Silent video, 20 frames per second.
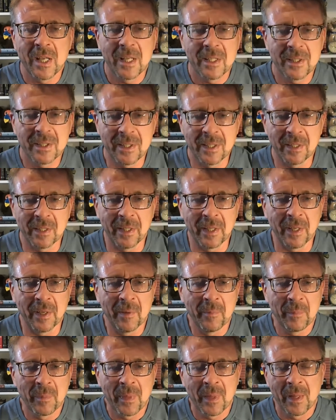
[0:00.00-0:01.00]

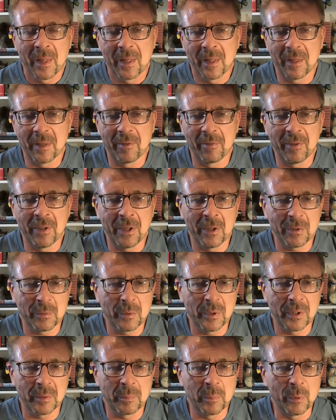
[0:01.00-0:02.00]
silly videos
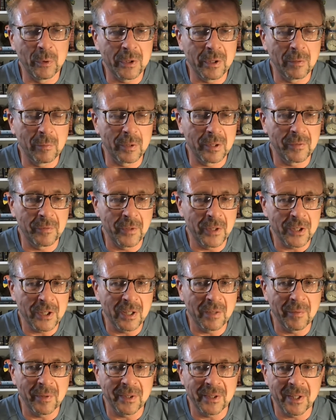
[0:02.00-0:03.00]
when Putin was
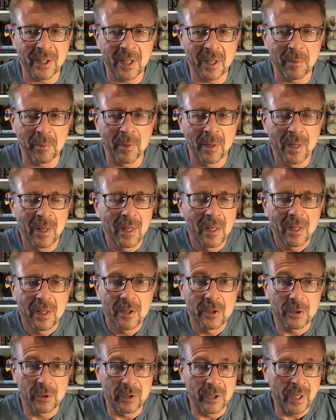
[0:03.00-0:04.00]
fishing with him.
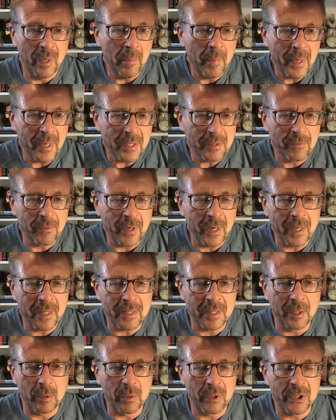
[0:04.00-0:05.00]
So they're best
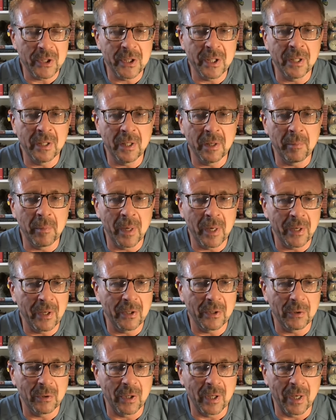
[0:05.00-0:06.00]
friends. They were stealing
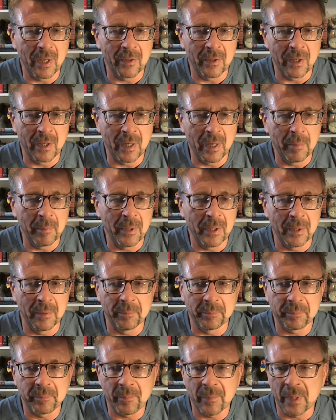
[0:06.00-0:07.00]
money together. I
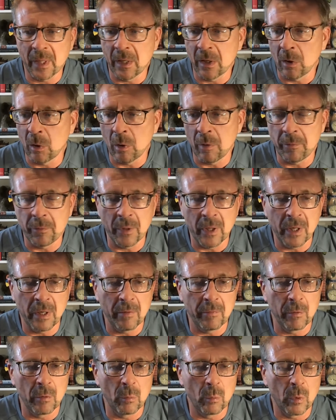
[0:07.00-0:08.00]
mean, I don't know if any
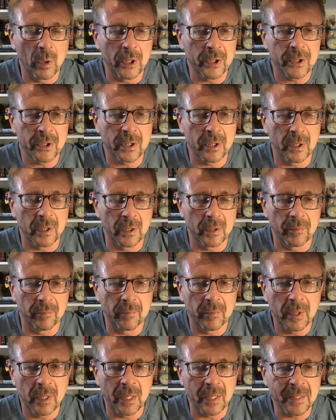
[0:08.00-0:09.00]
of you watched
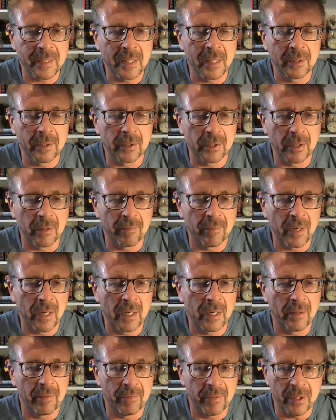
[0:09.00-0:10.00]
Alexander
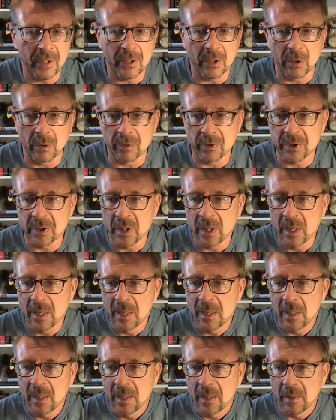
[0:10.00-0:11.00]
Navalny videos,
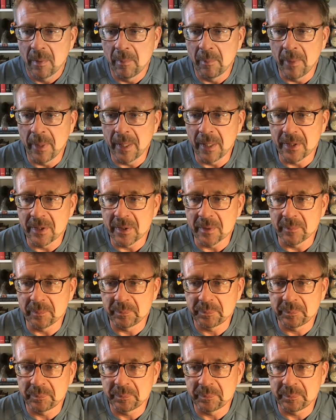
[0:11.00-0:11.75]
but